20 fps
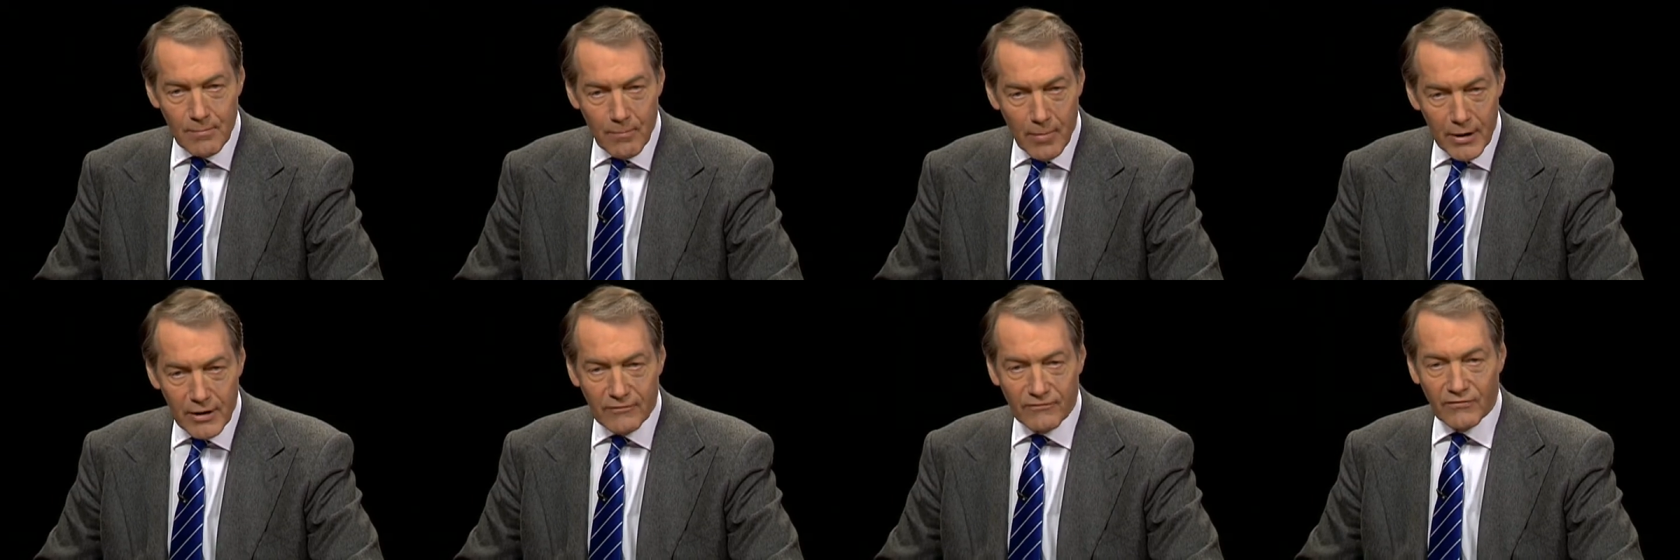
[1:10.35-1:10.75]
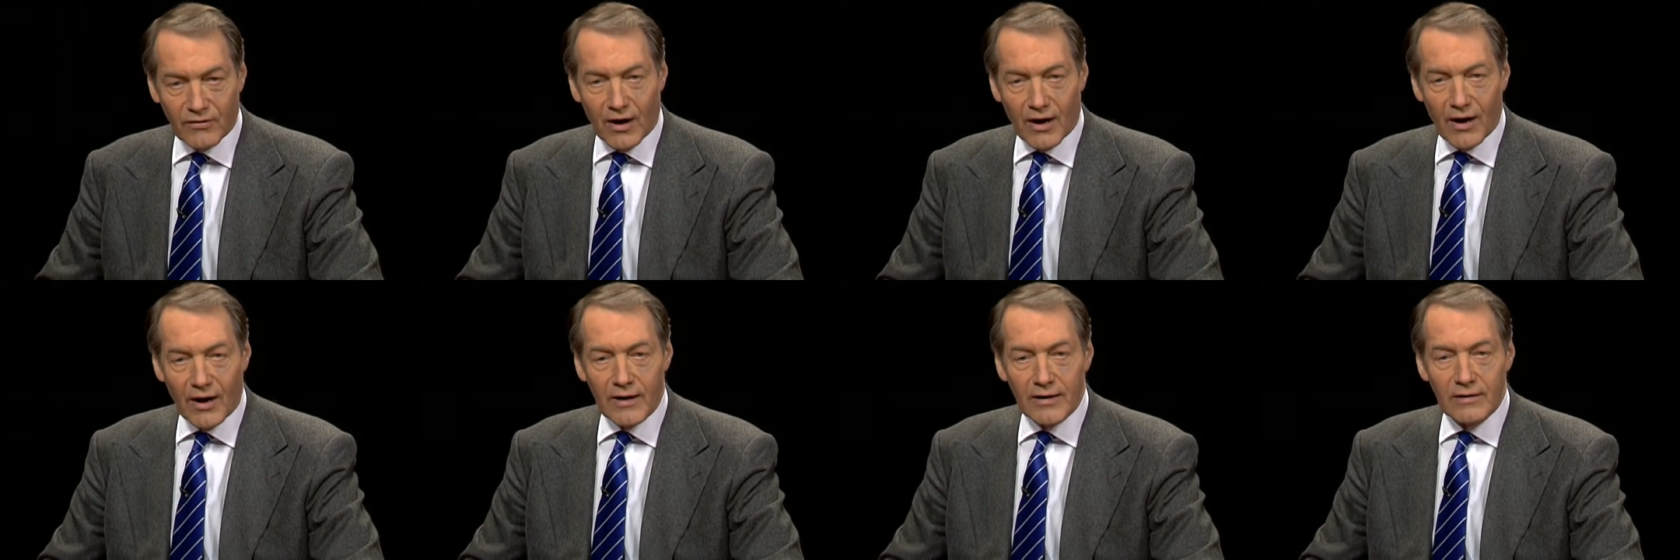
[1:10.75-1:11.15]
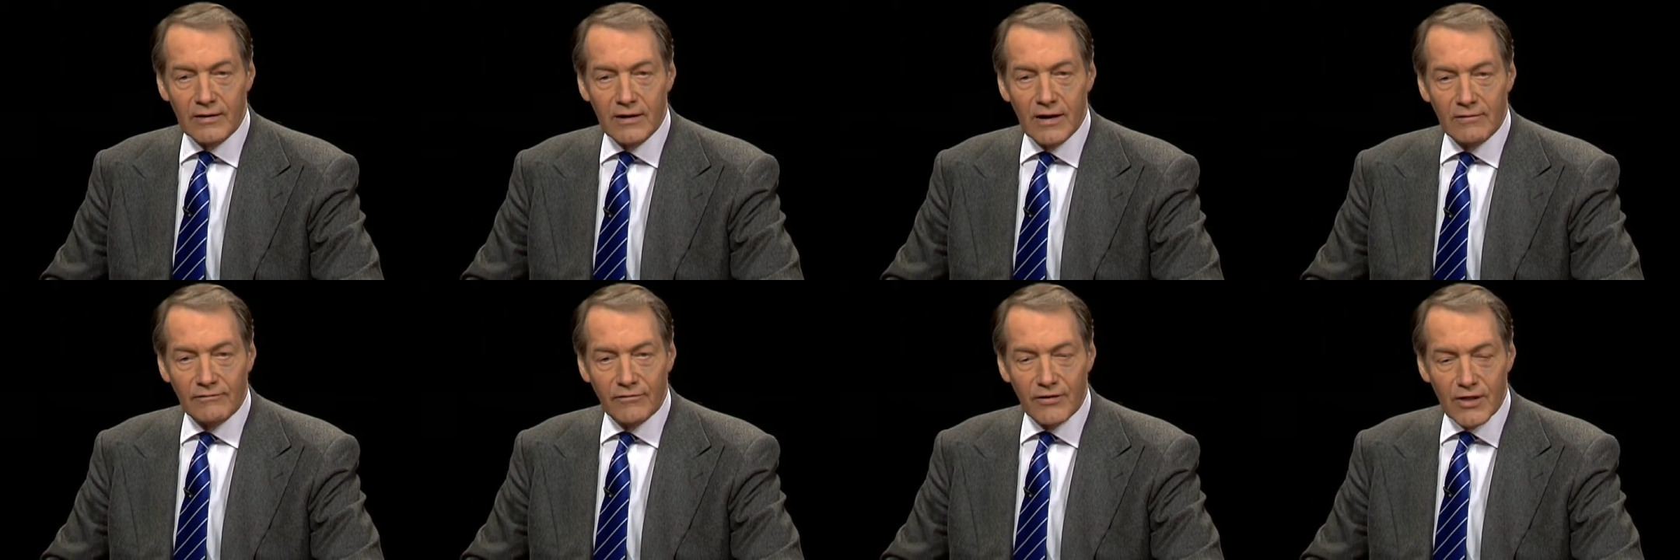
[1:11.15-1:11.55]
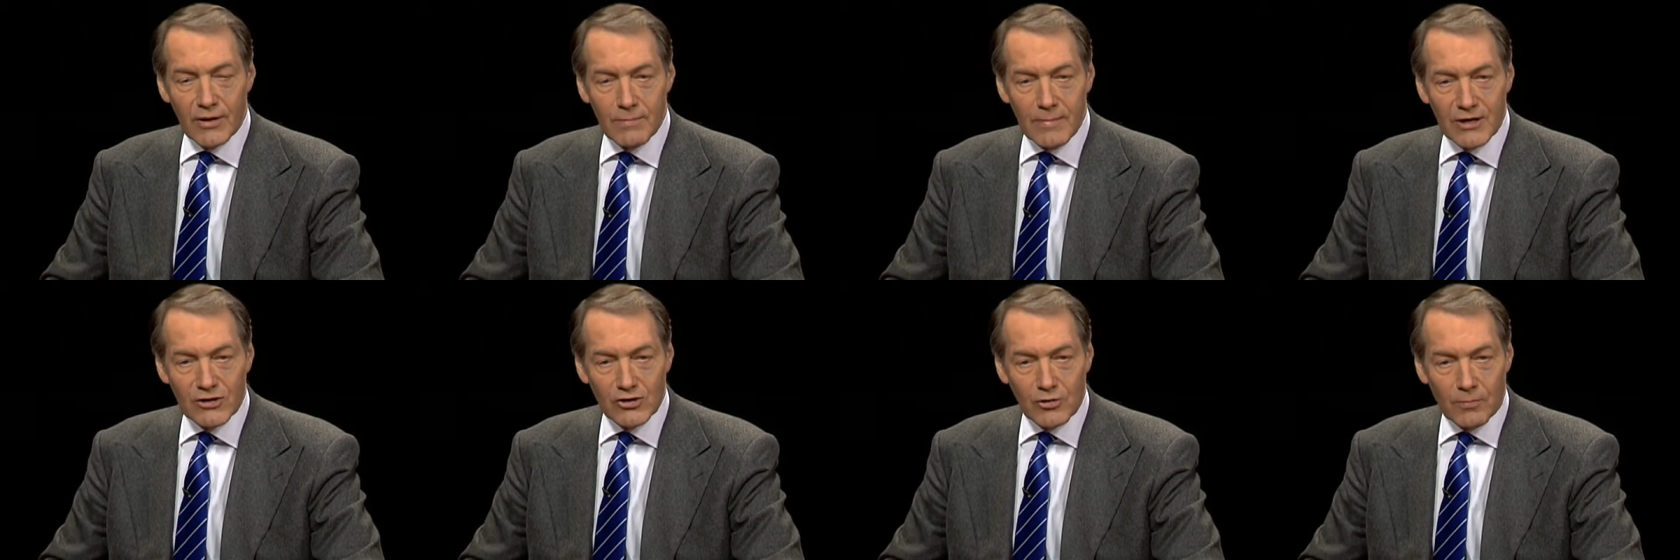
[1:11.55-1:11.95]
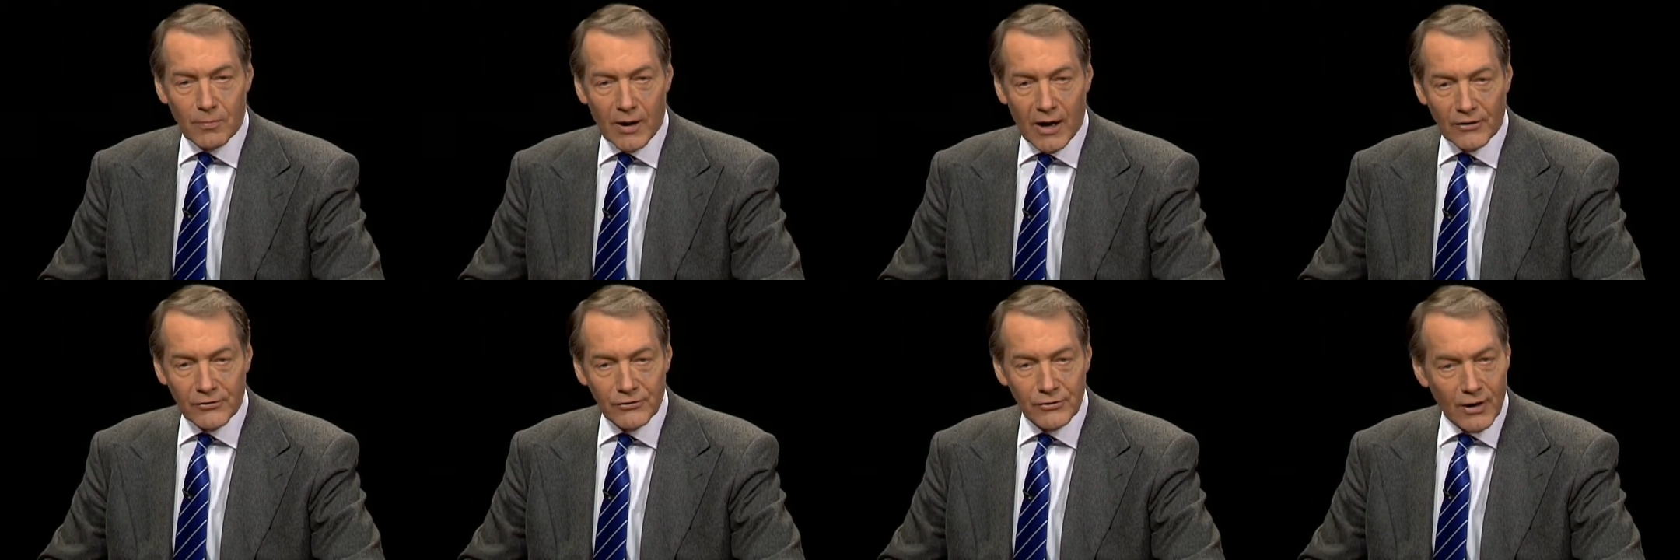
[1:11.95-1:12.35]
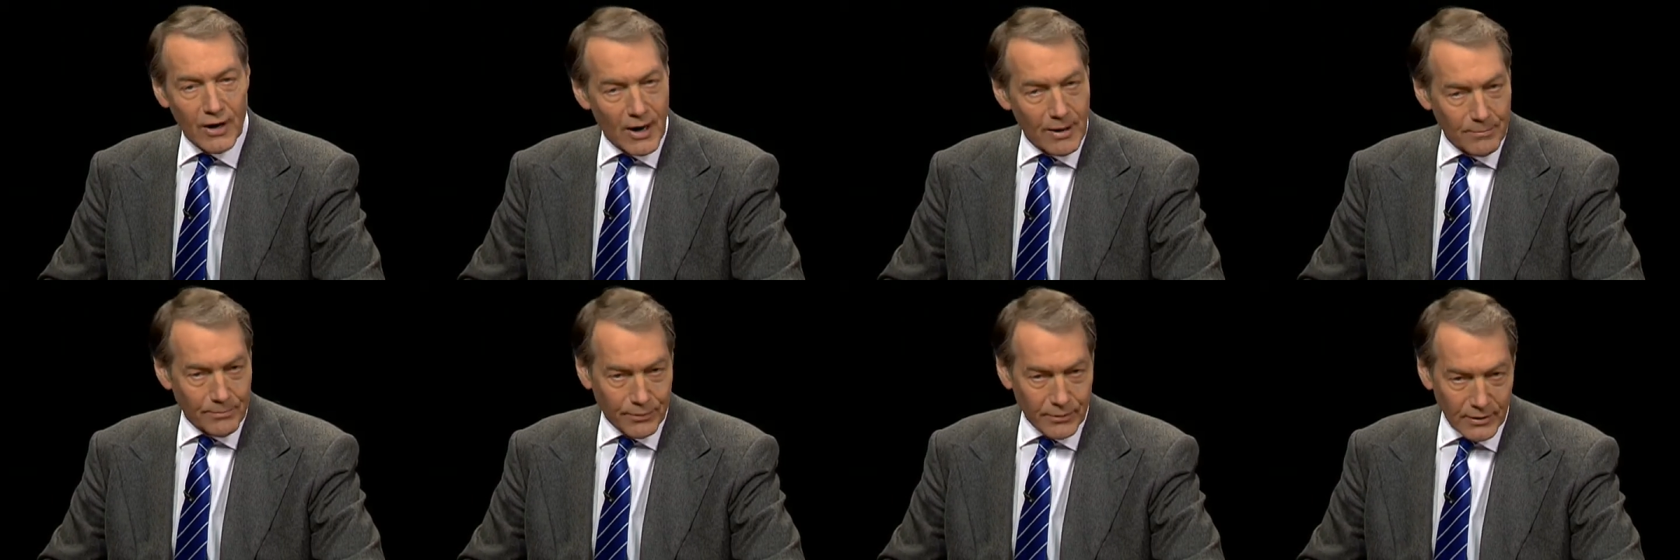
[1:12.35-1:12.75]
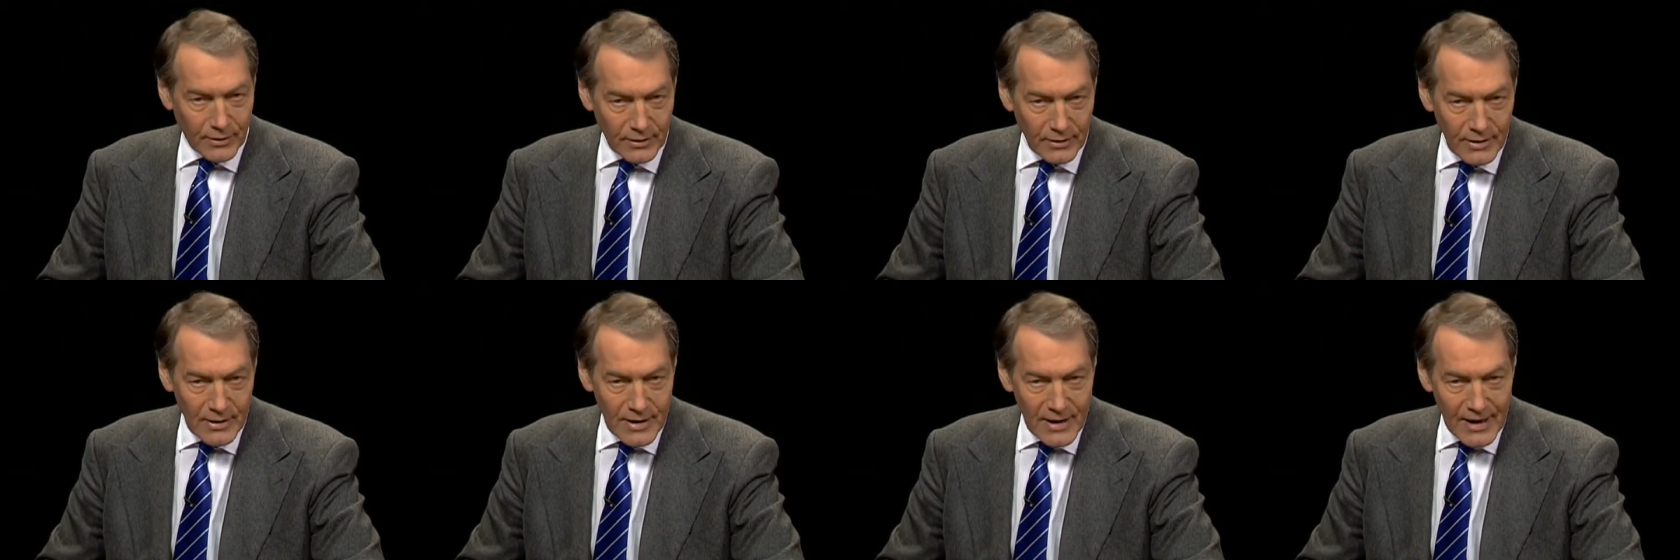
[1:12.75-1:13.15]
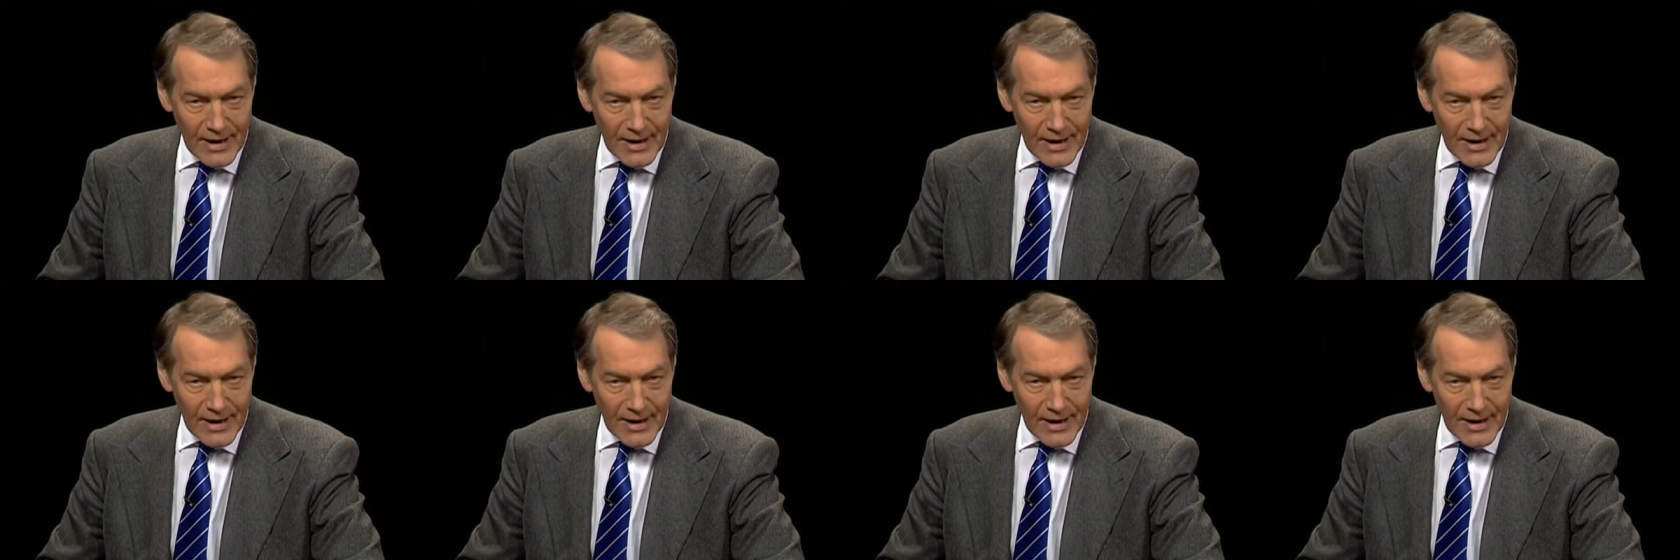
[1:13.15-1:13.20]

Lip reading: Butterfly for the Metropolitan Opera.